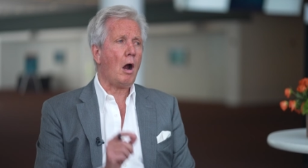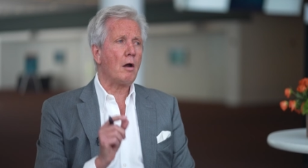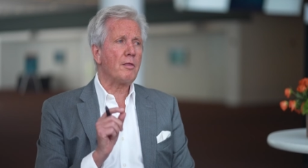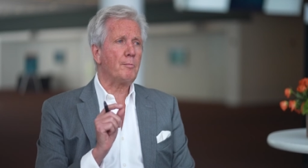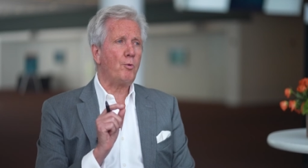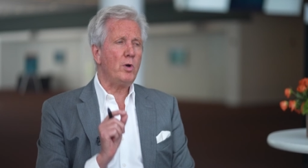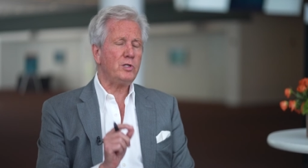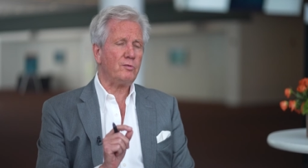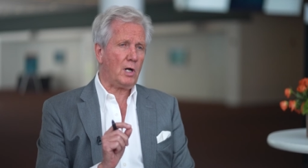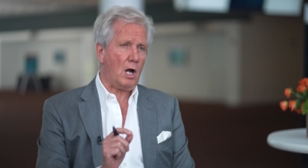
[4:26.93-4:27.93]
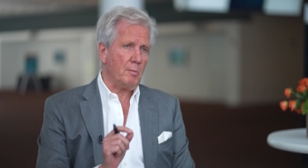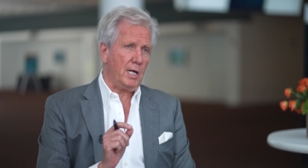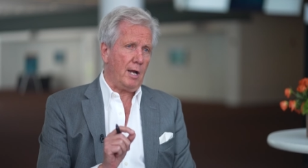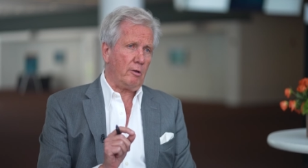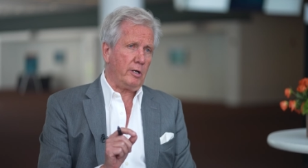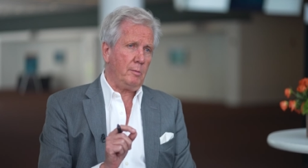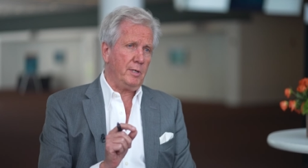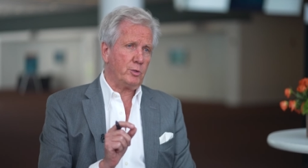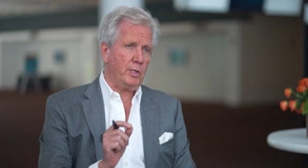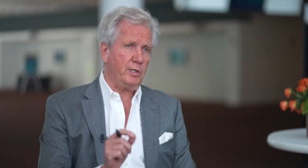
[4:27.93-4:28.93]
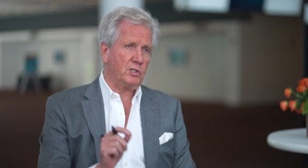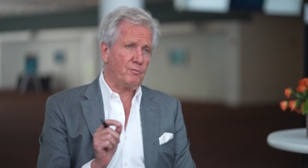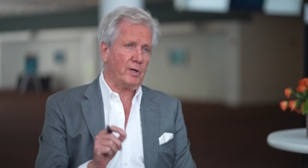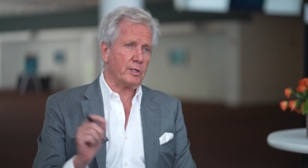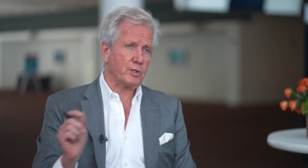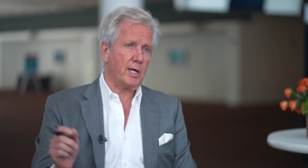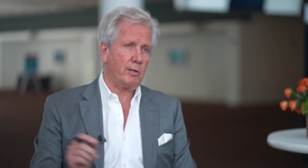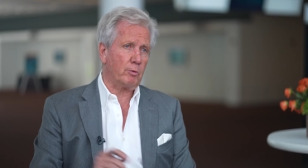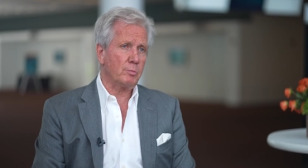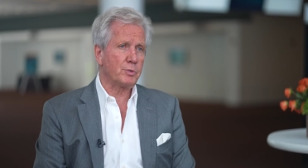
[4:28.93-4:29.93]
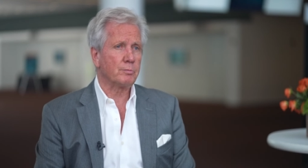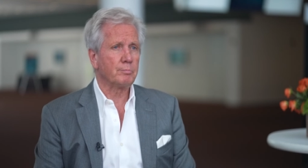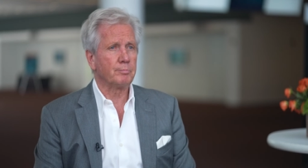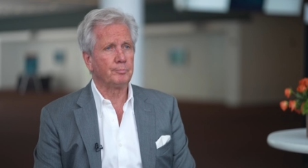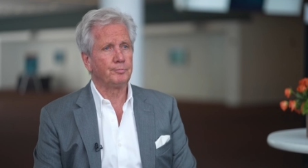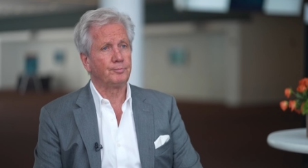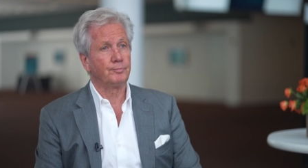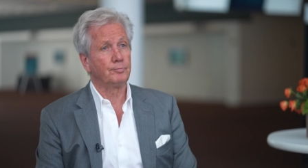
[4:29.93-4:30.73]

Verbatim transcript: Are there points of commonality between these various hate groups? Yeah,